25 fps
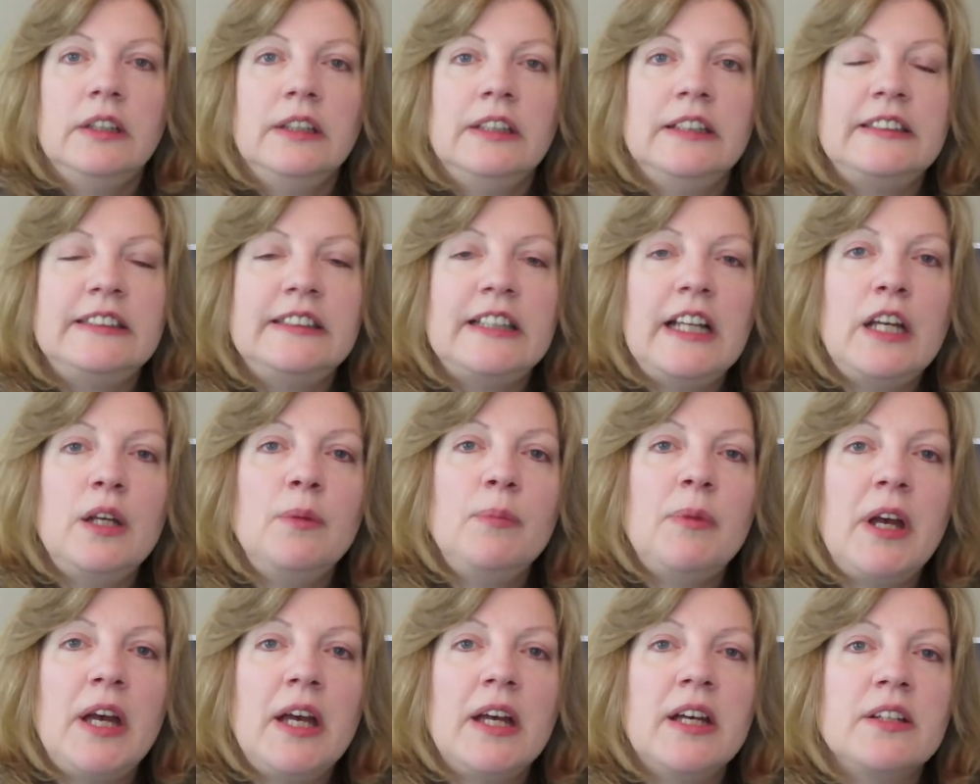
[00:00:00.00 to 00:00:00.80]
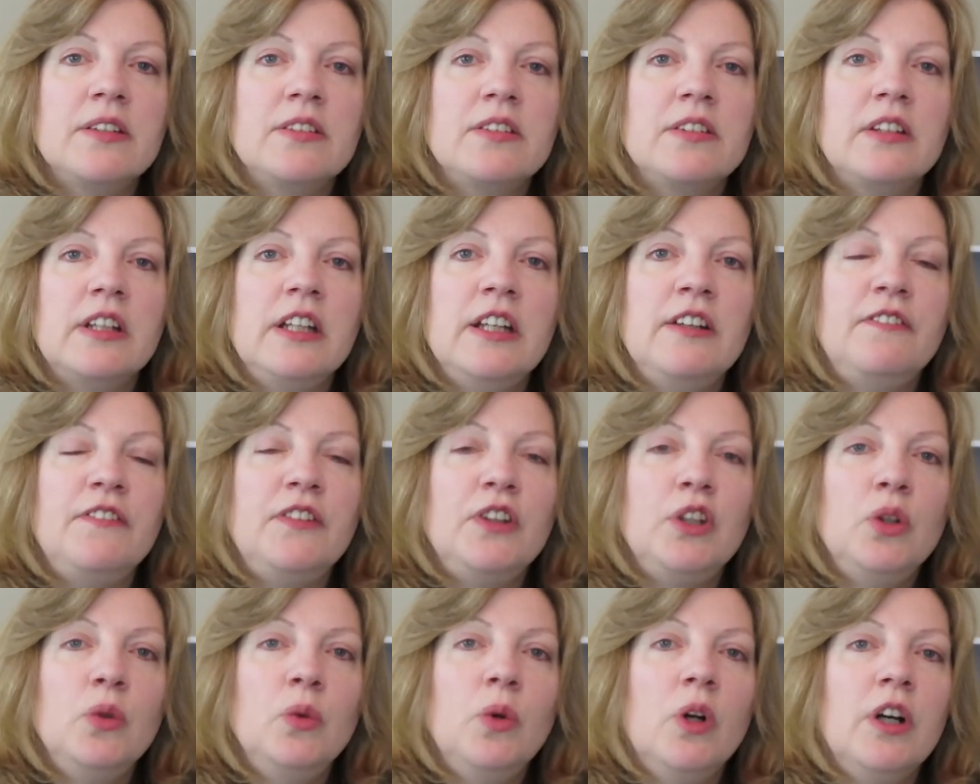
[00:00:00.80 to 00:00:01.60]
The same as if
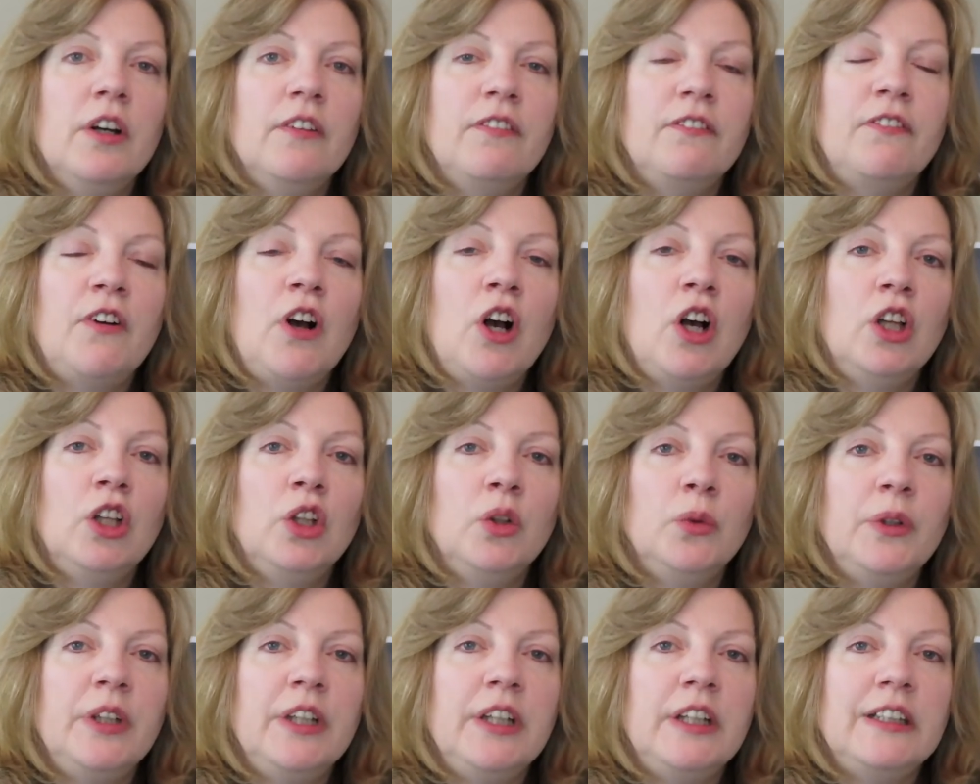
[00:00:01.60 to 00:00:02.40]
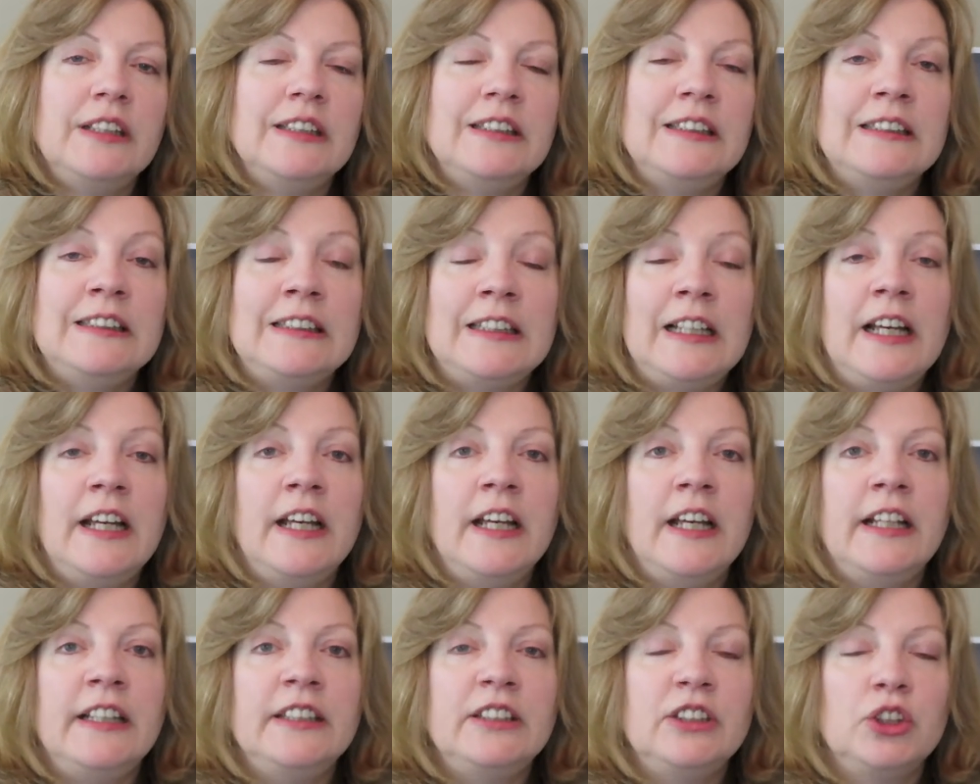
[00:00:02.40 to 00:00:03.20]
you are following, say,
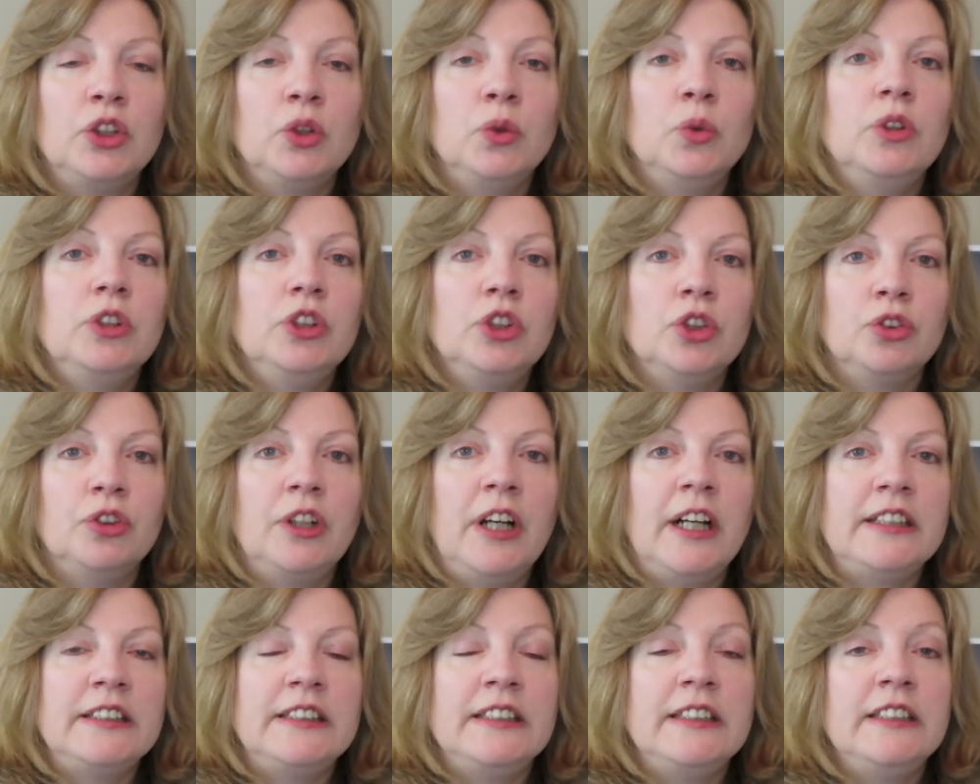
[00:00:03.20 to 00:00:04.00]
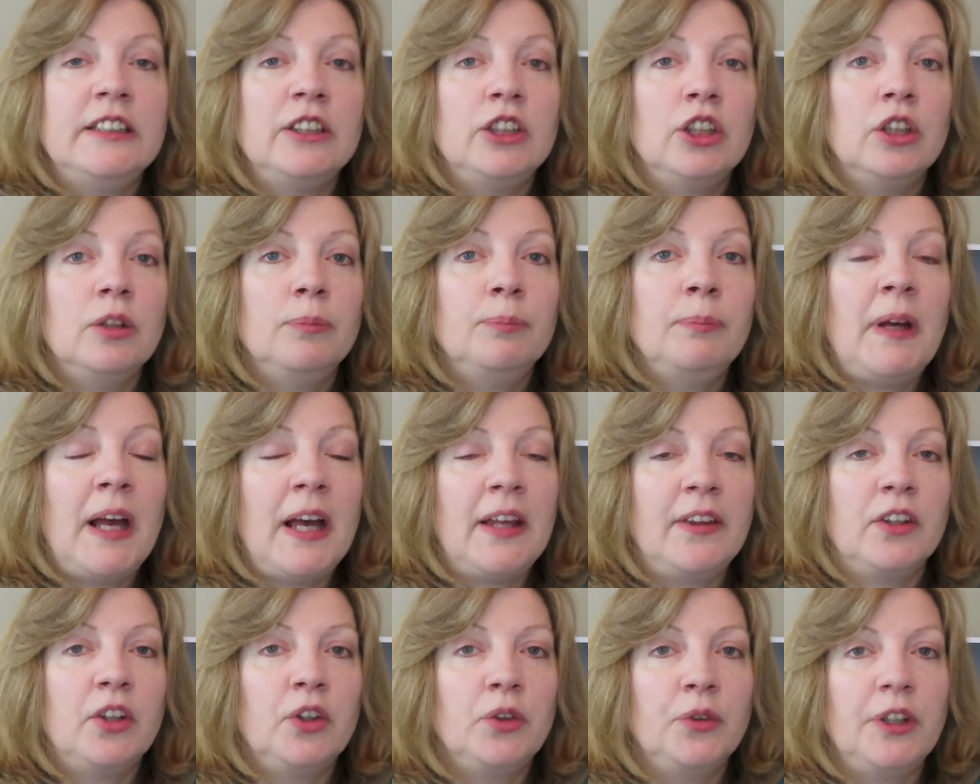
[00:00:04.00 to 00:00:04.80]
a school-directed
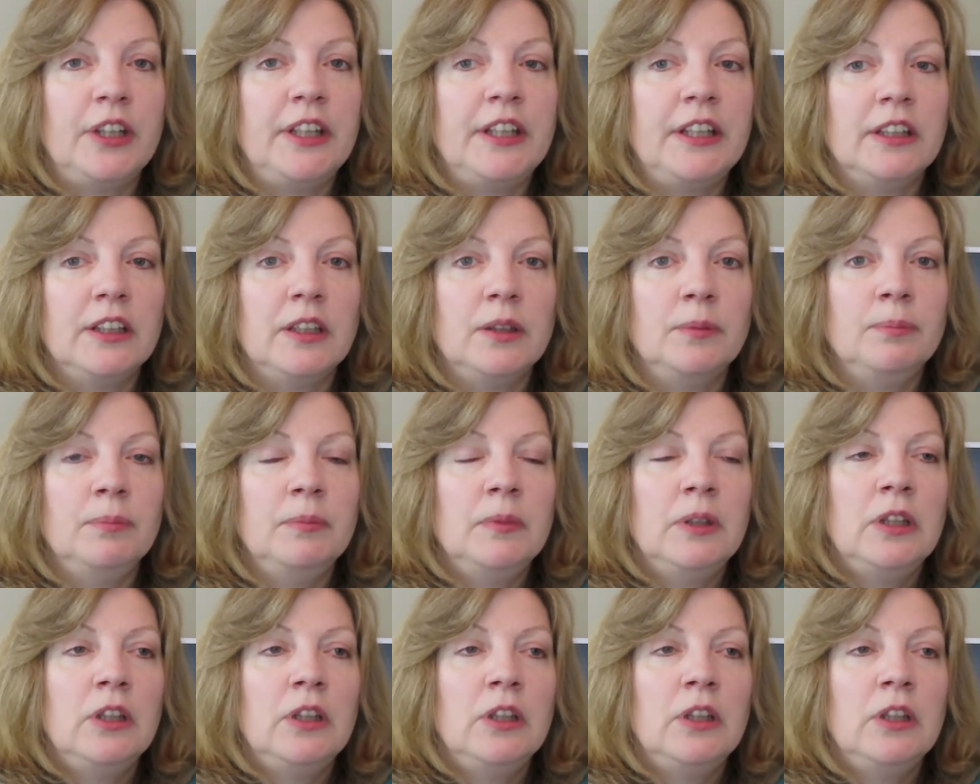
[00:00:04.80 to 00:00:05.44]
math curriculum,